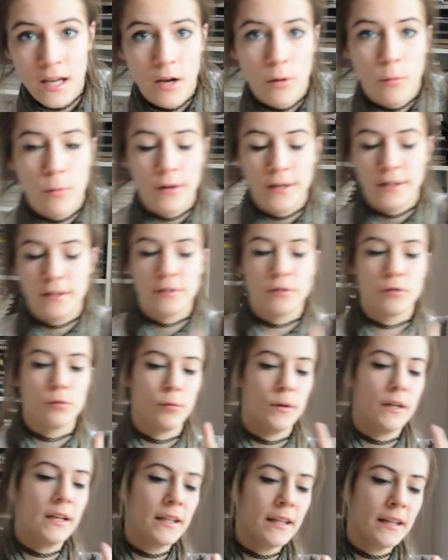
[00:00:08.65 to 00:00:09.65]
One is
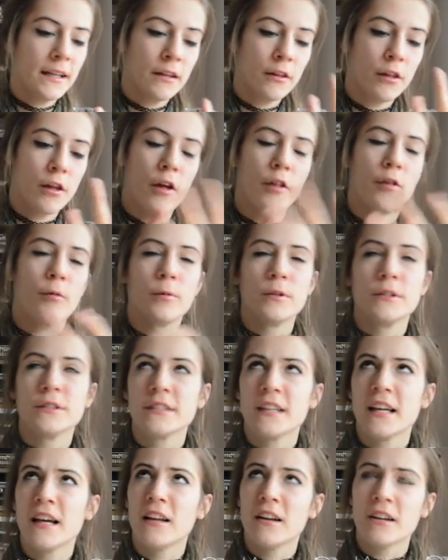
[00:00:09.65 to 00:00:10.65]
Ringling, the other one is
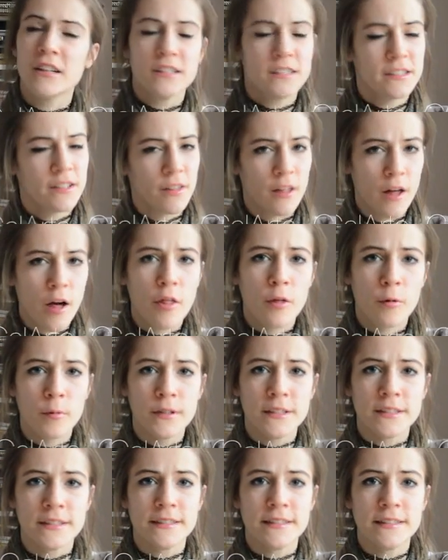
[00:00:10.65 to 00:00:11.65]
CalArts, the other
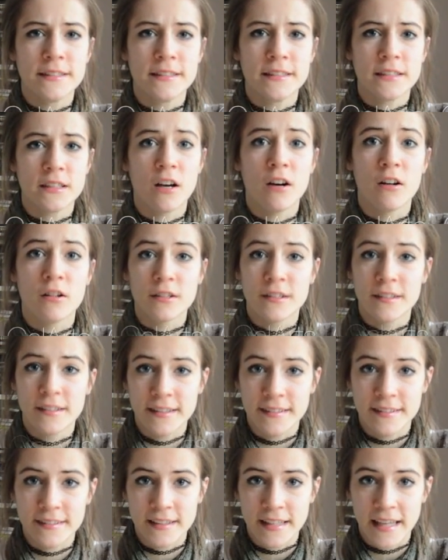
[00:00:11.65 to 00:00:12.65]
one is called
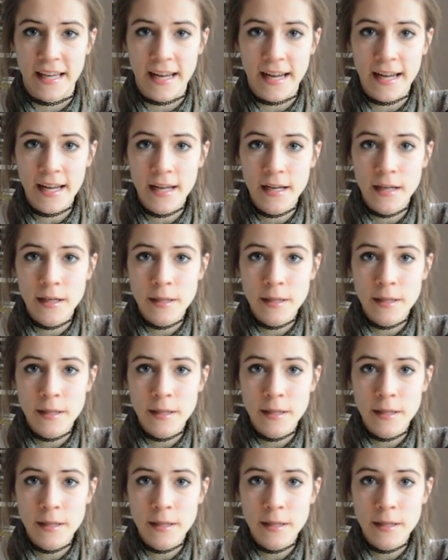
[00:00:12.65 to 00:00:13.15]
CCA.